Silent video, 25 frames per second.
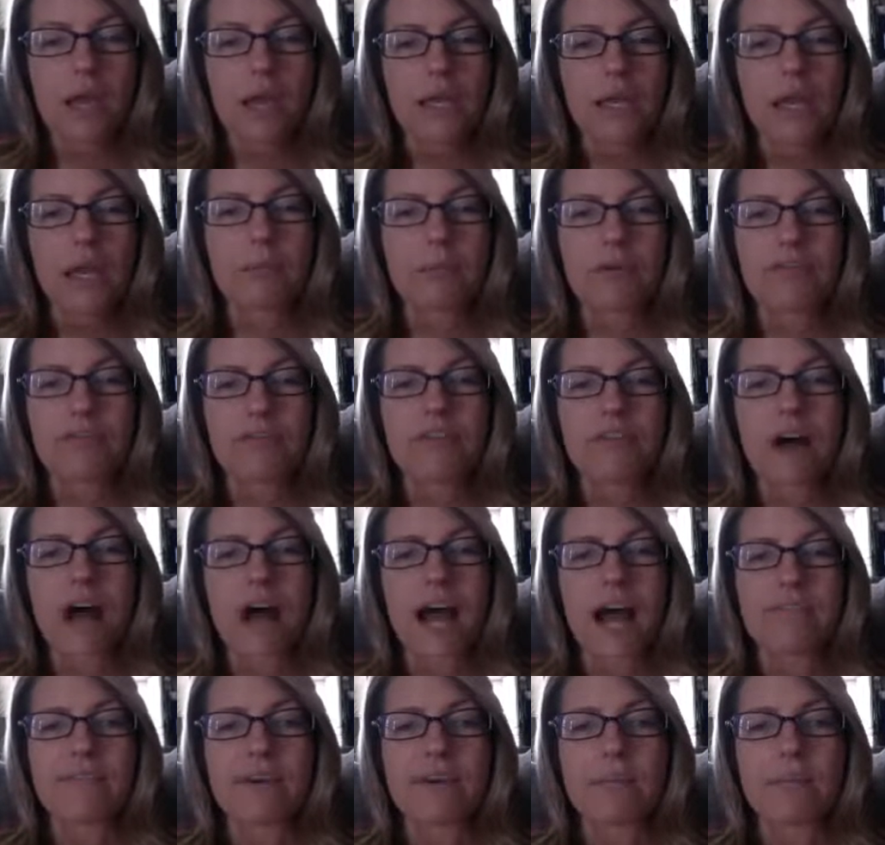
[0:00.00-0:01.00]
Number
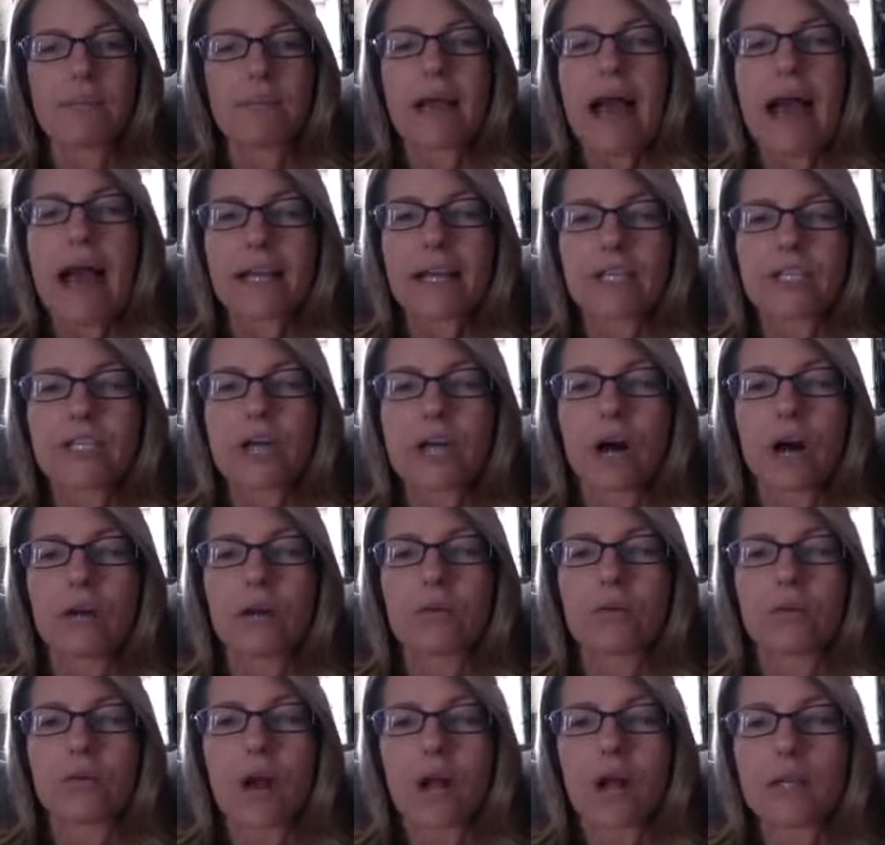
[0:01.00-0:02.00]
5, a black
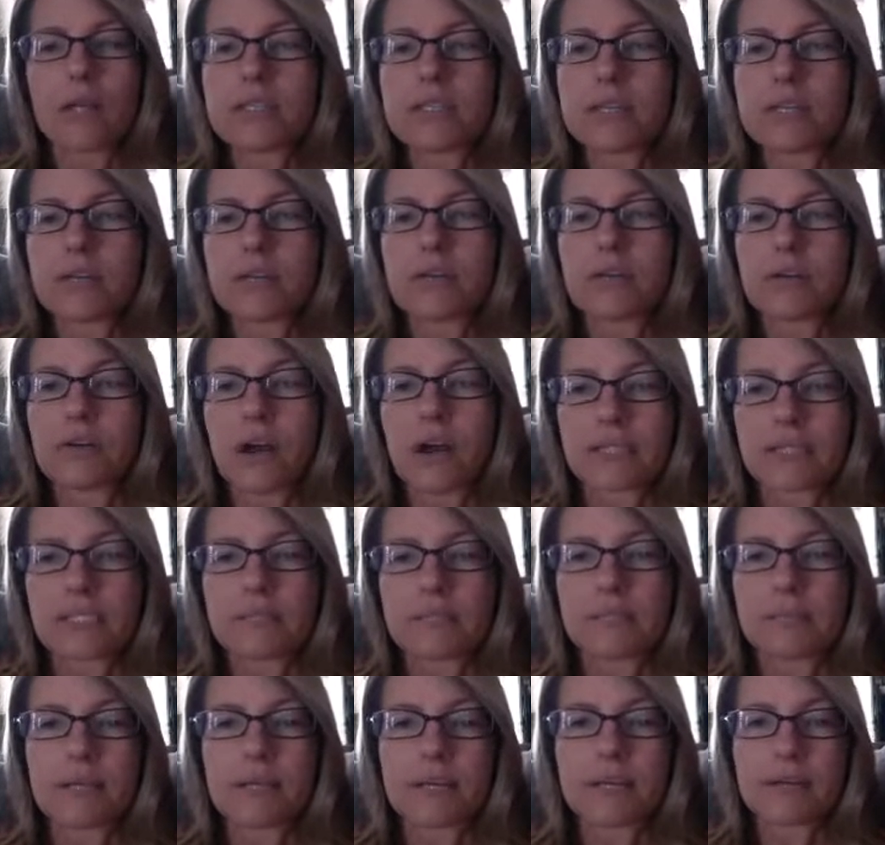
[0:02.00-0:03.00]
dog runs across
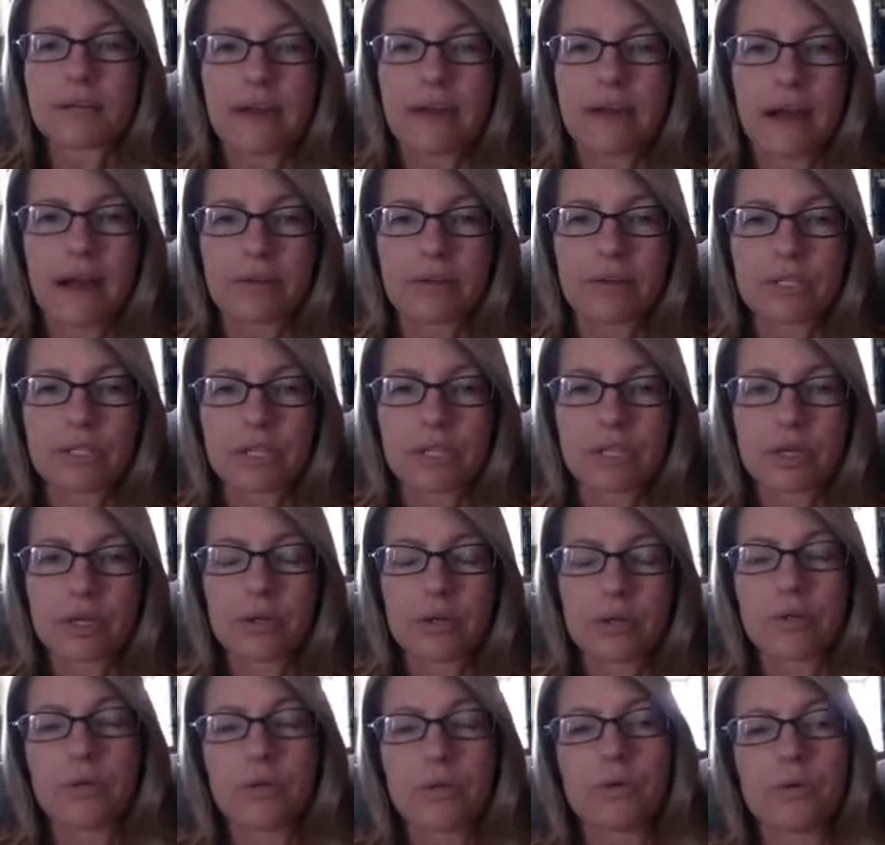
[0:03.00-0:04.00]
the playground.
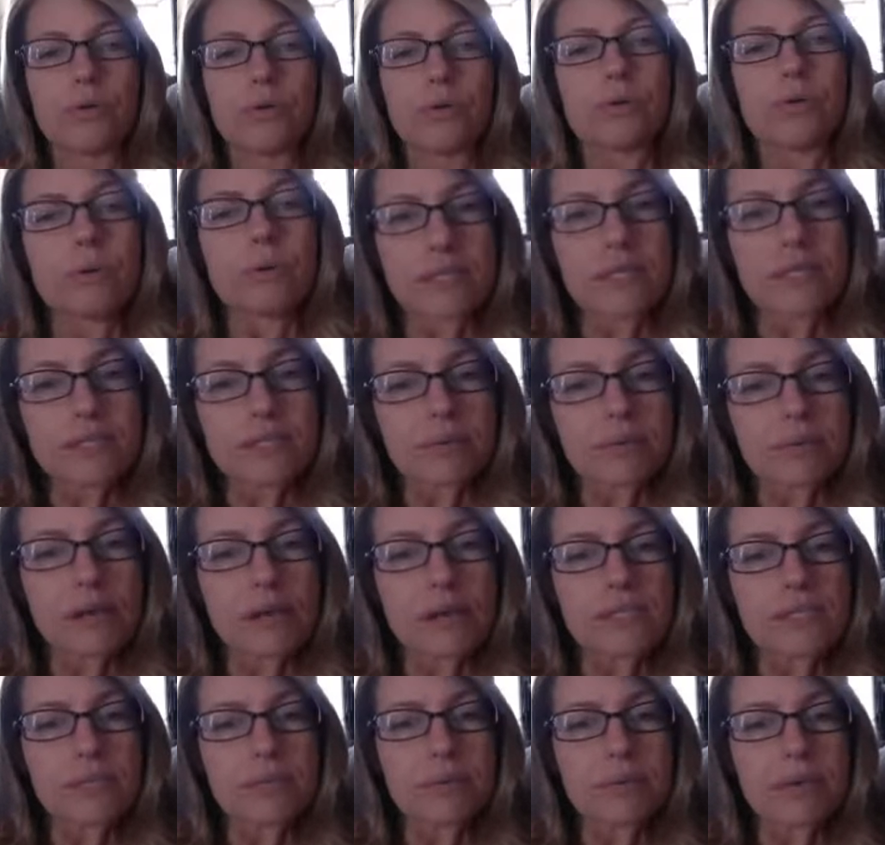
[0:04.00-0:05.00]
Who runs
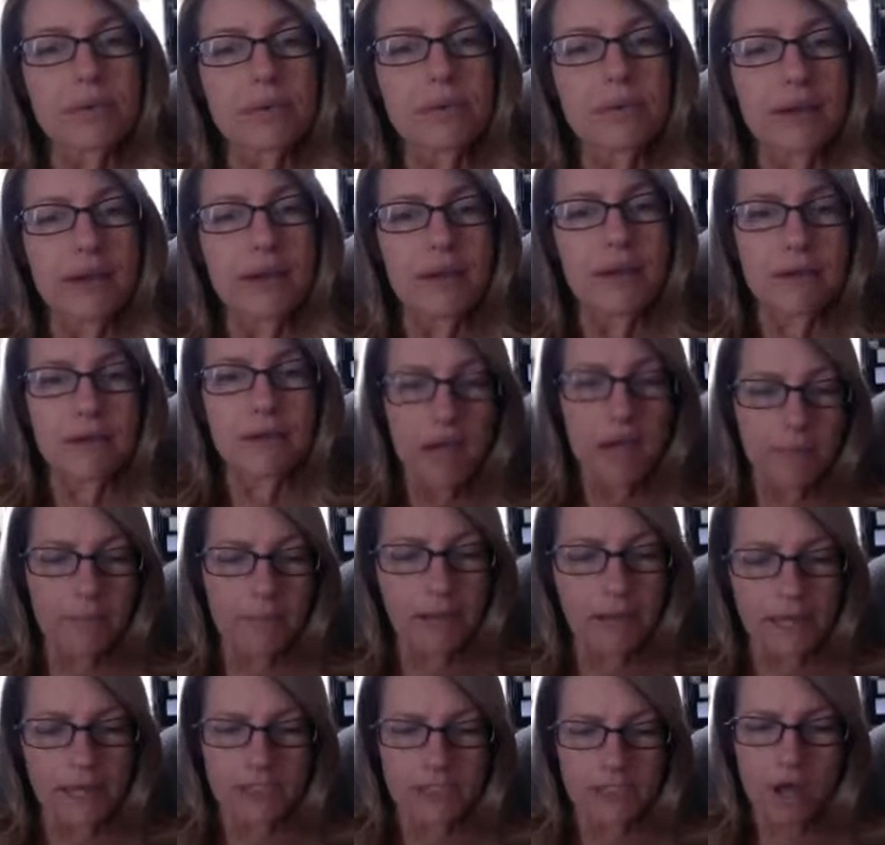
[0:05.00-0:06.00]
across the playground? A
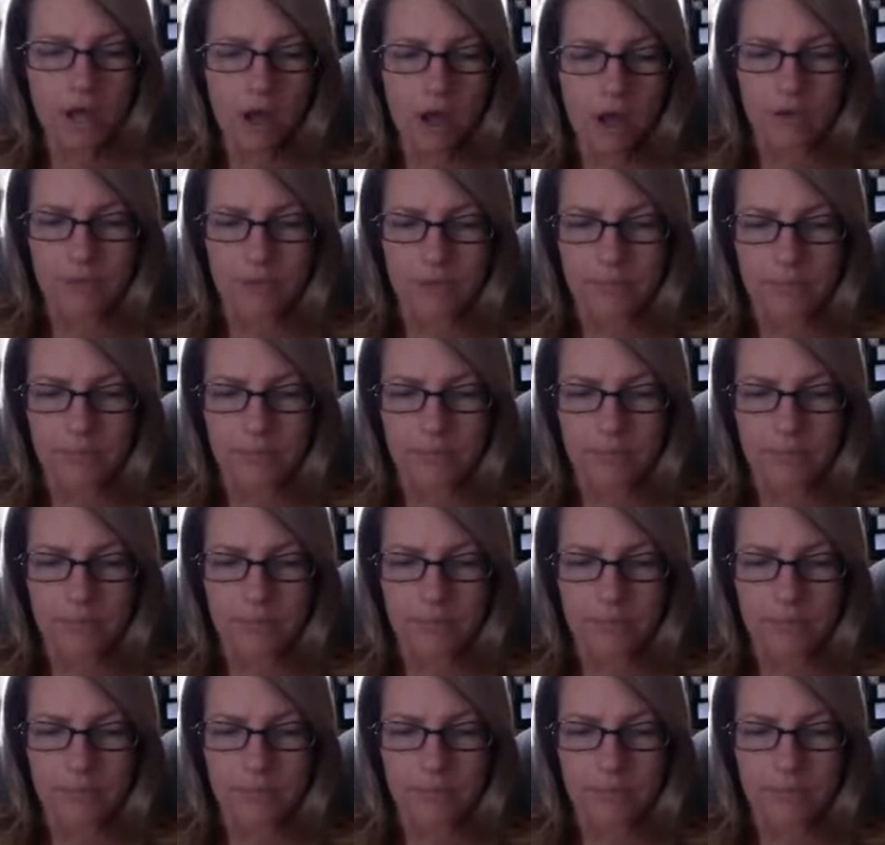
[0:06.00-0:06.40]
black dog.